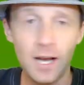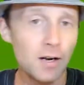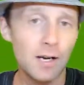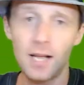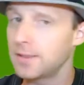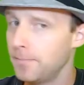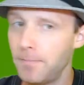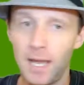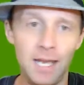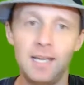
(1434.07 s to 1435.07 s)
they're not the
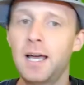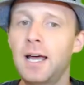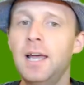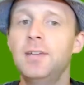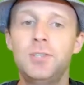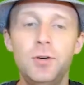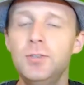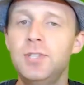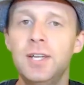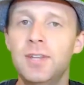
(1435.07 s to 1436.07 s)
main guys
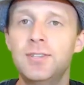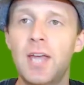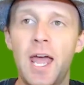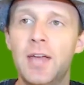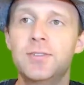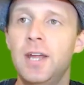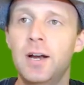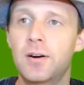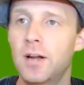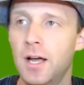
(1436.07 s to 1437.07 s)
using this as
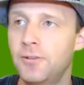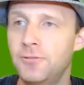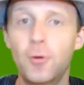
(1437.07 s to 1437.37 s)
their uh,